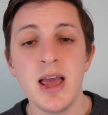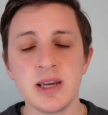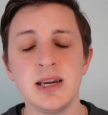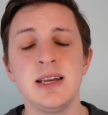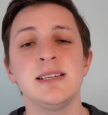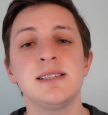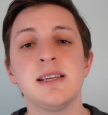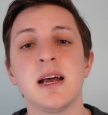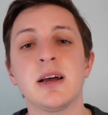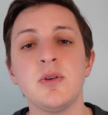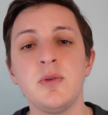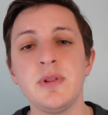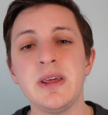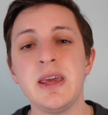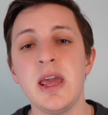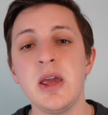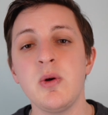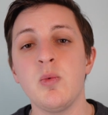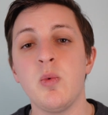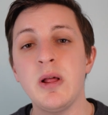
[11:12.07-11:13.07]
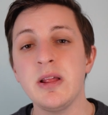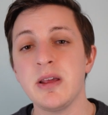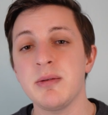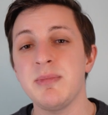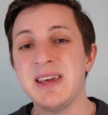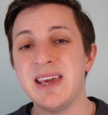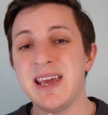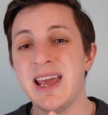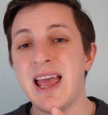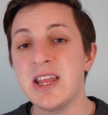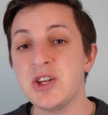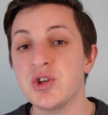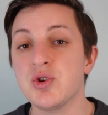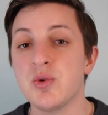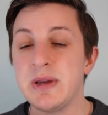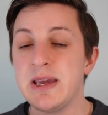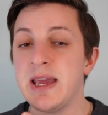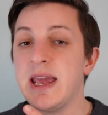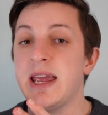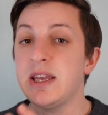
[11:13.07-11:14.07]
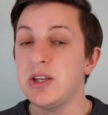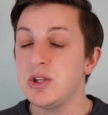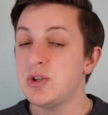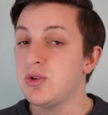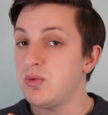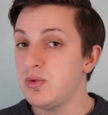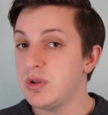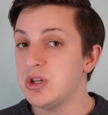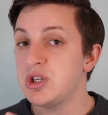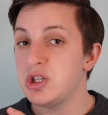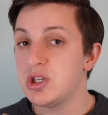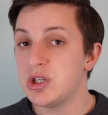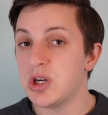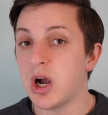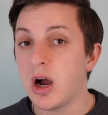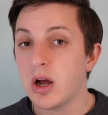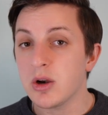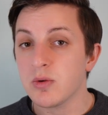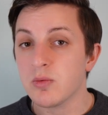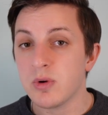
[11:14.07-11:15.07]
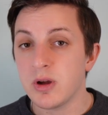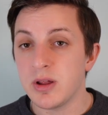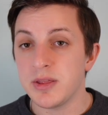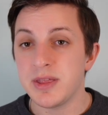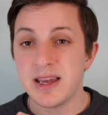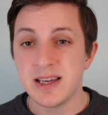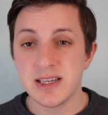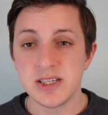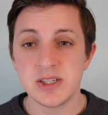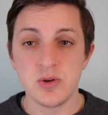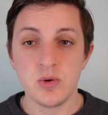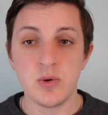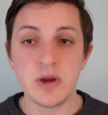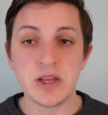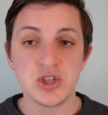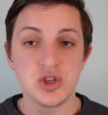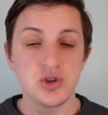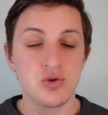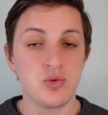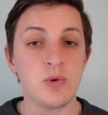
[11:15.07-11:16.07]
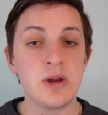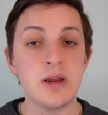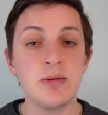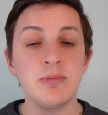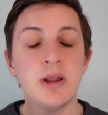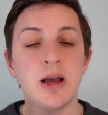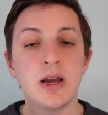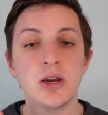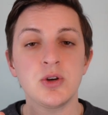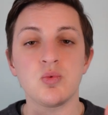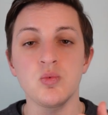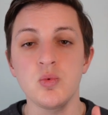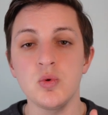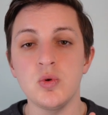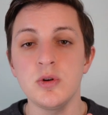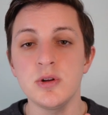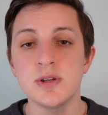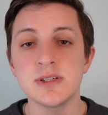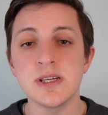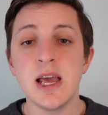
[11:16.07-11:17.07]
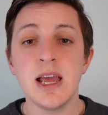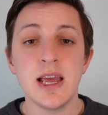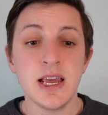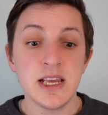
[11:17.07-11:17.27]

It is not only a welcoming entry into the genre thanks to its streamlined rules,